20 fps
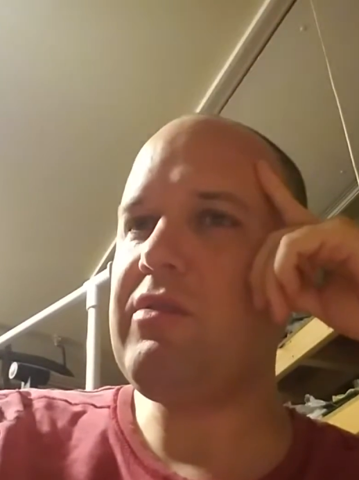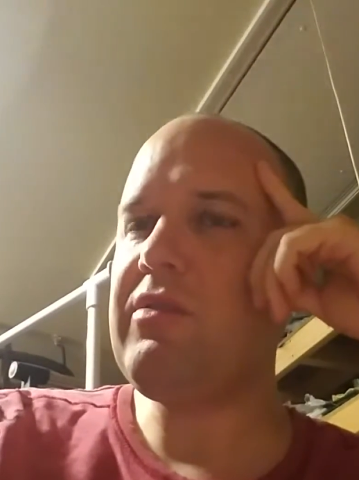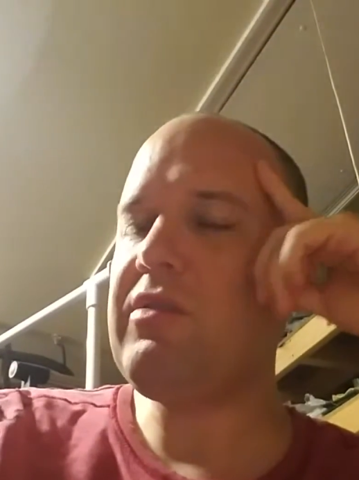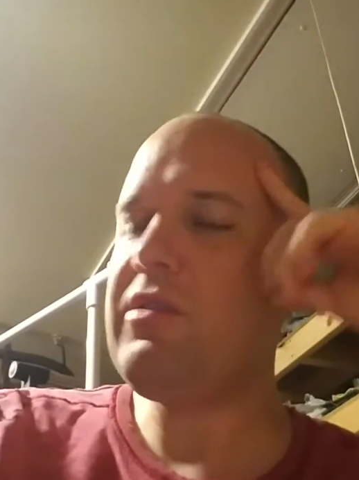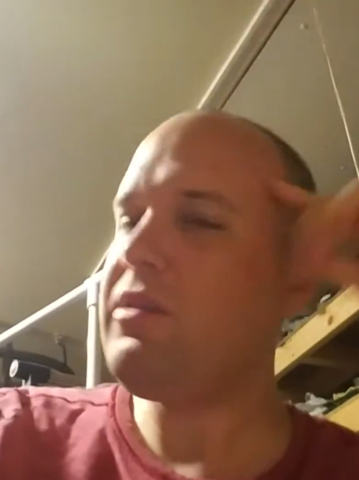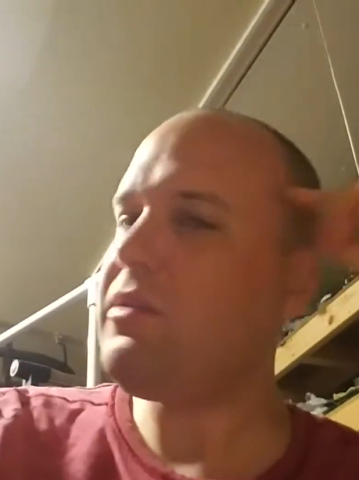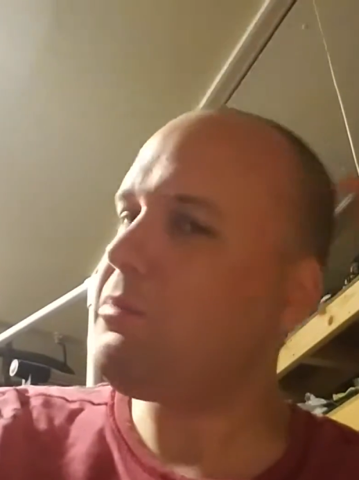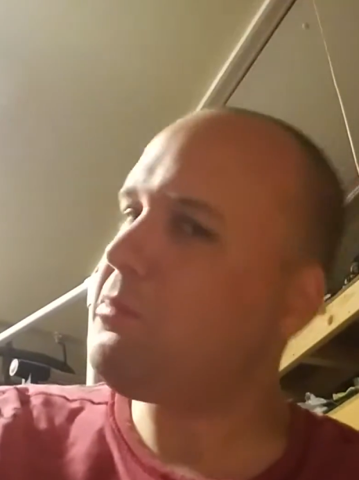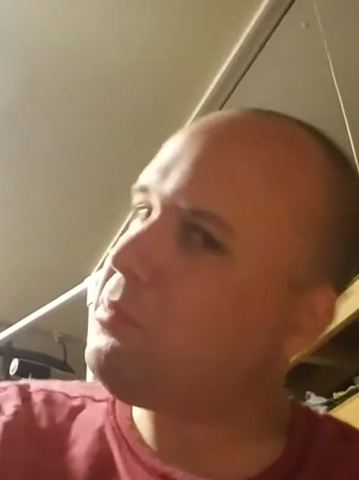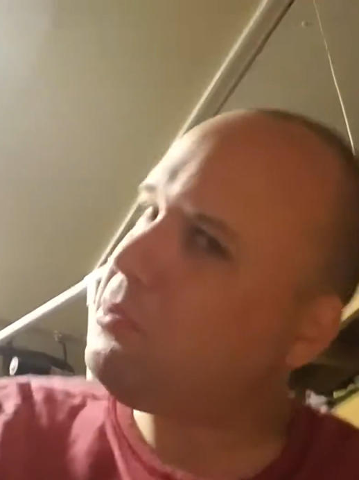
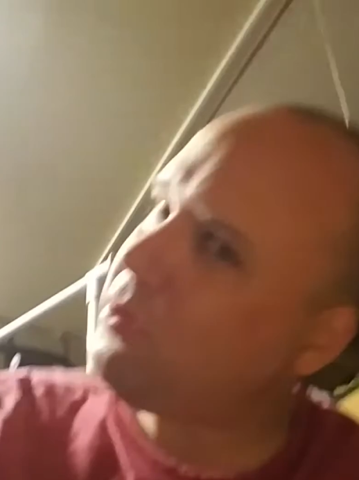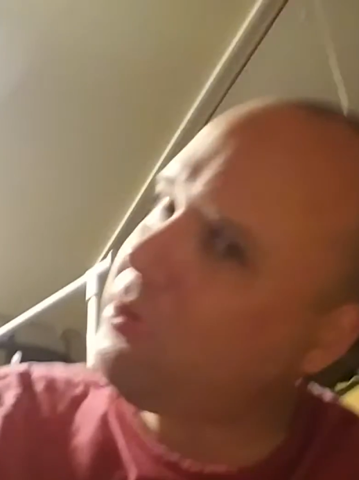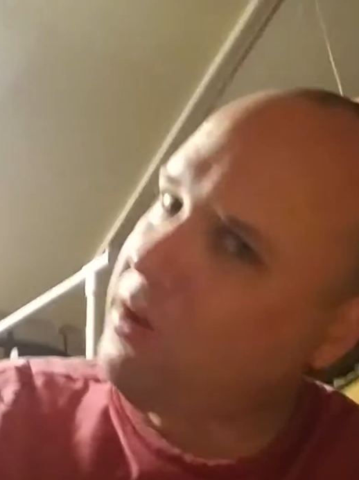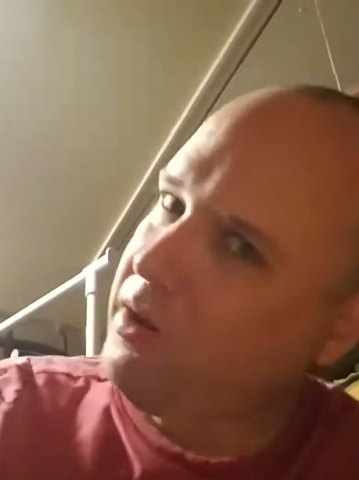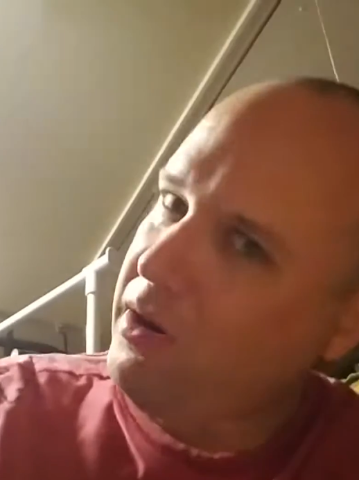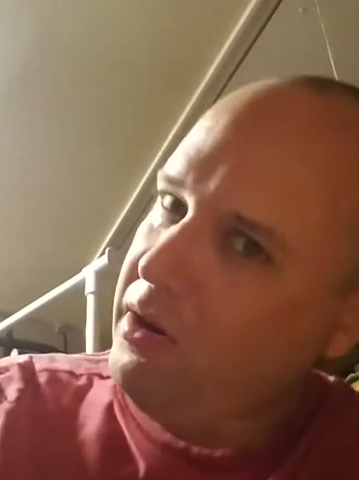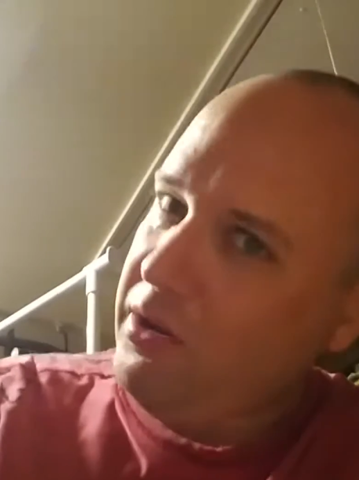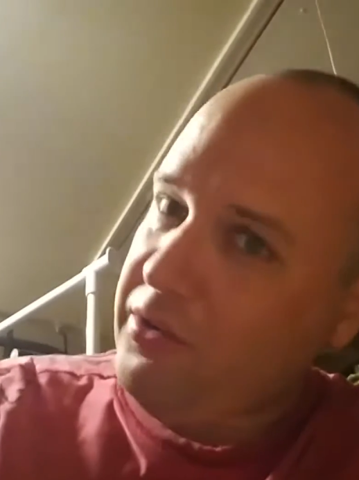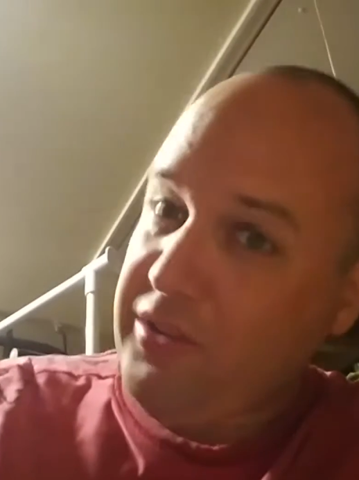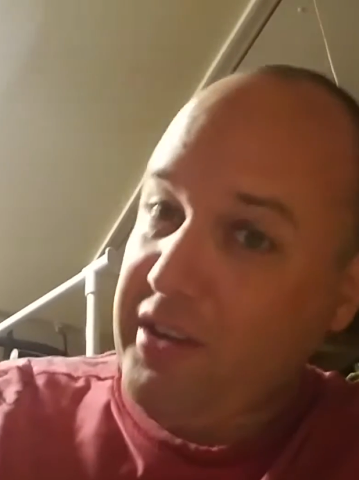to pull
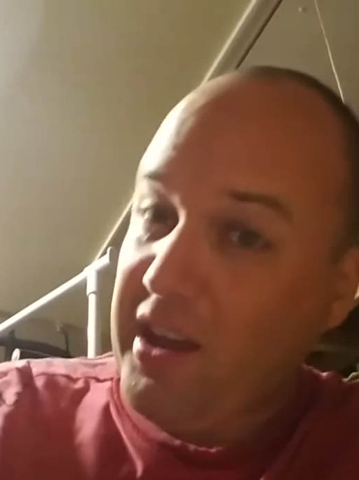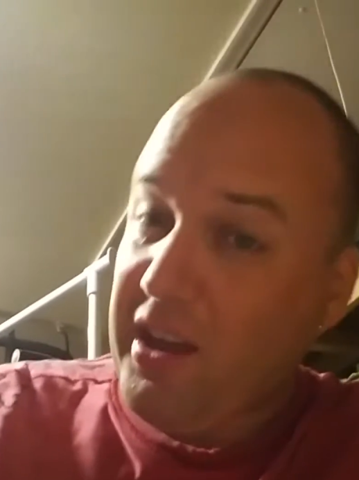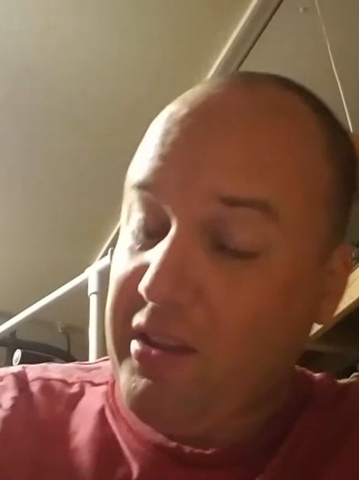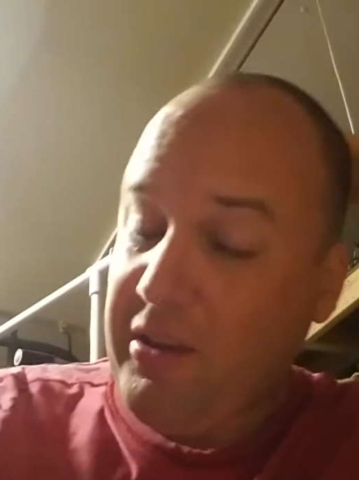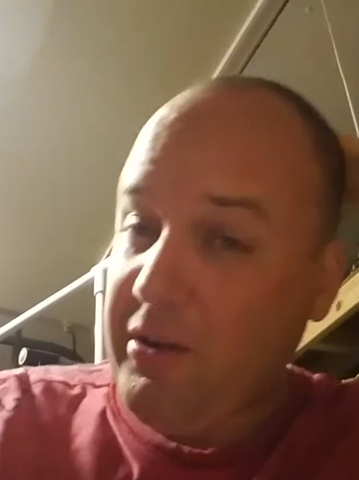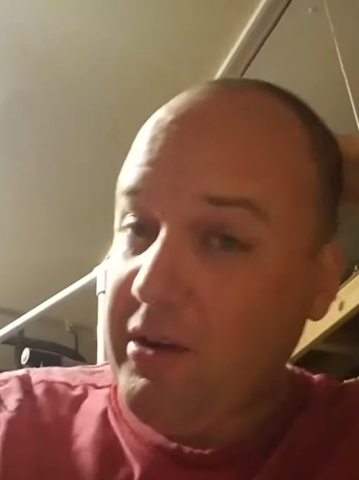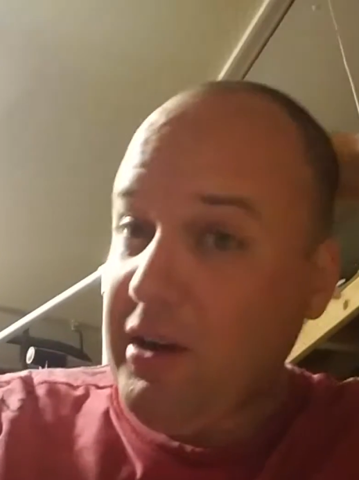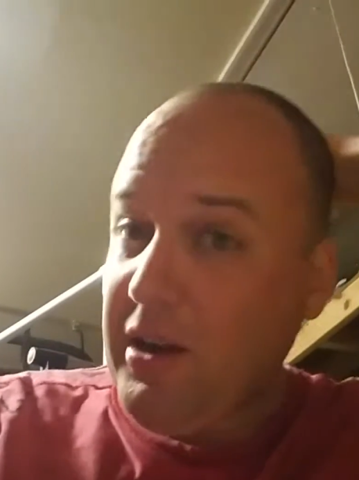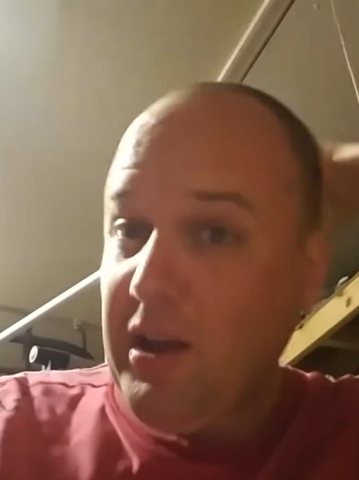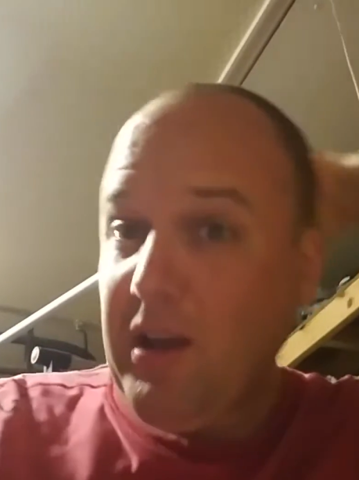it all
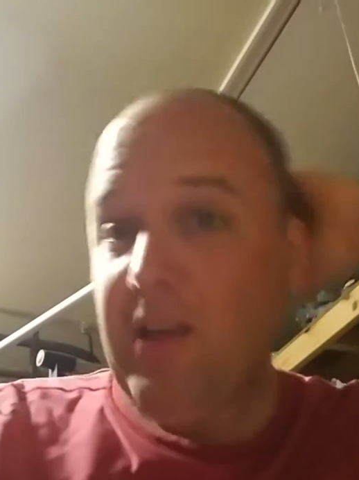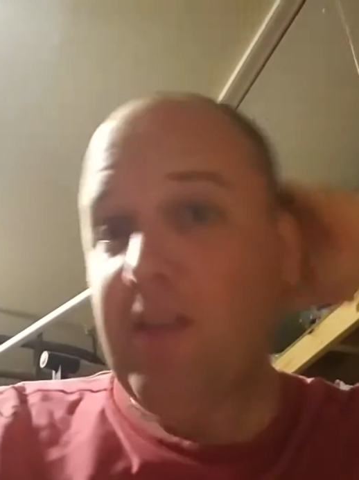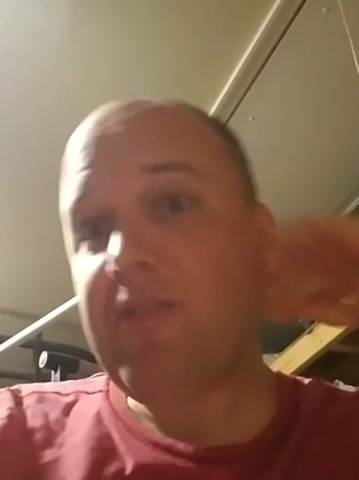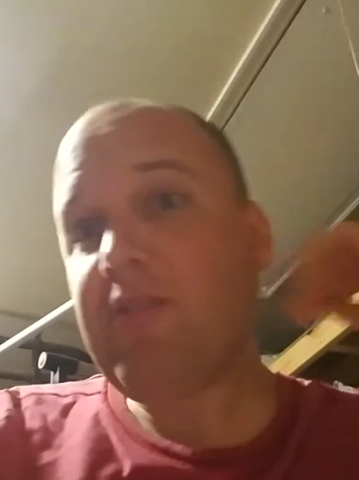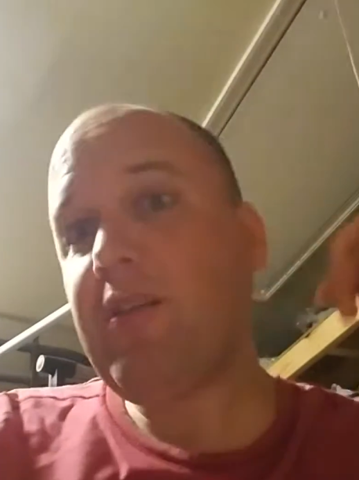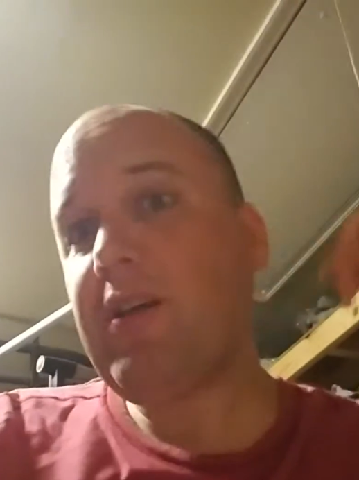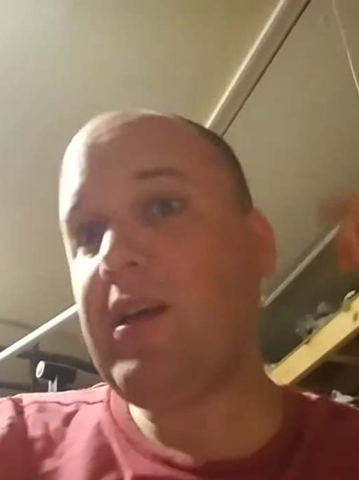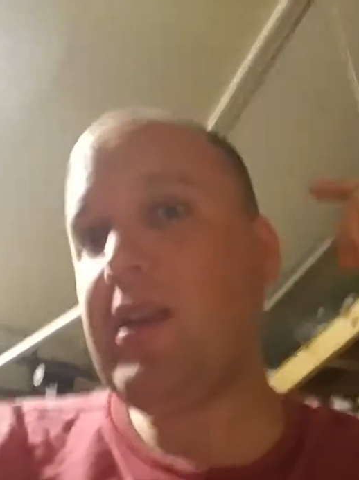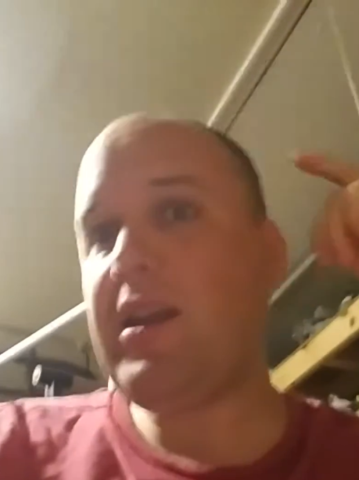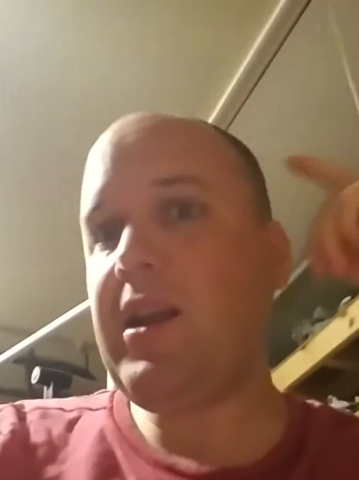together.
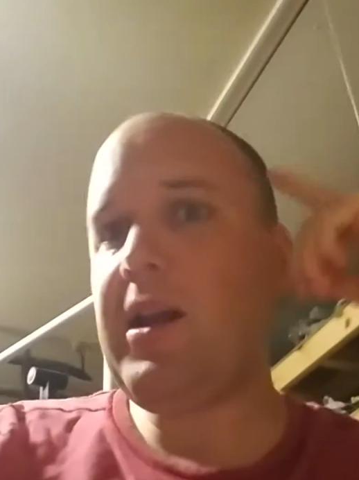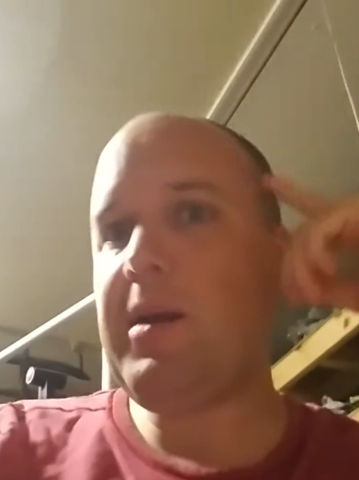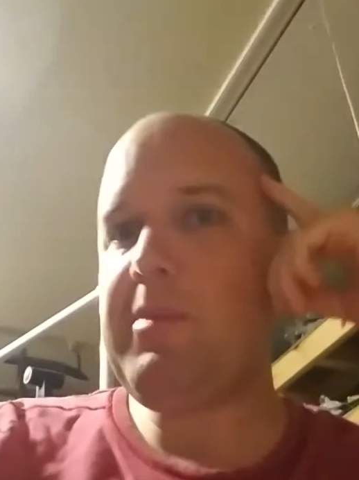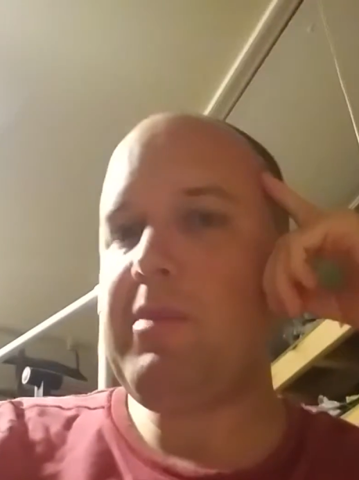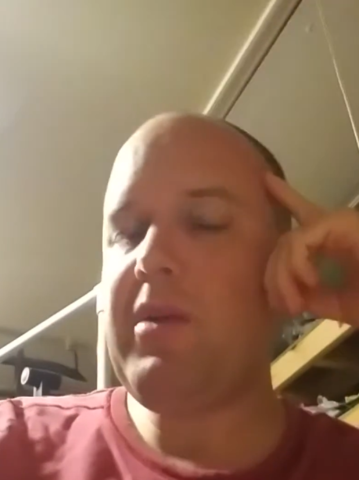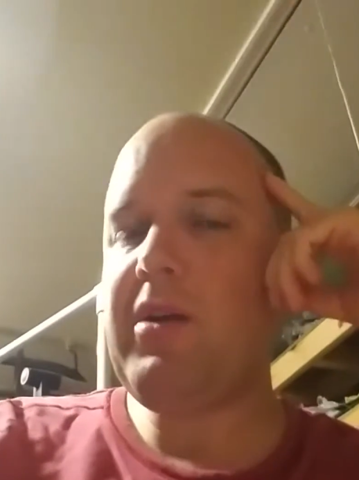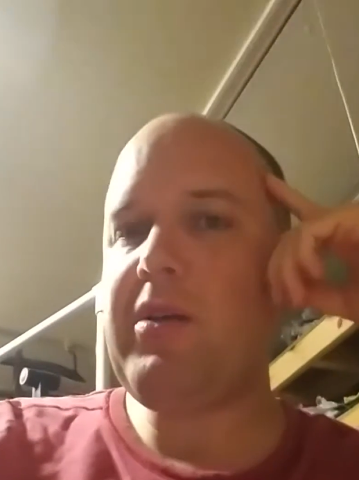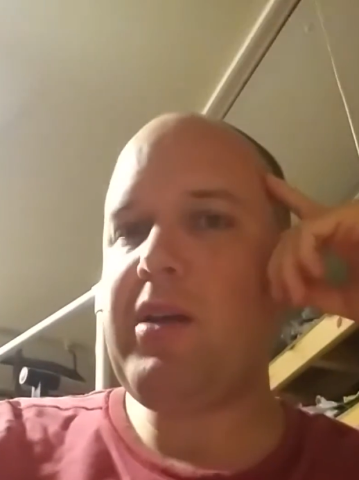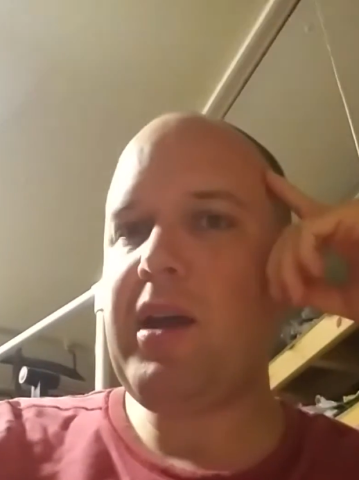So I ended up,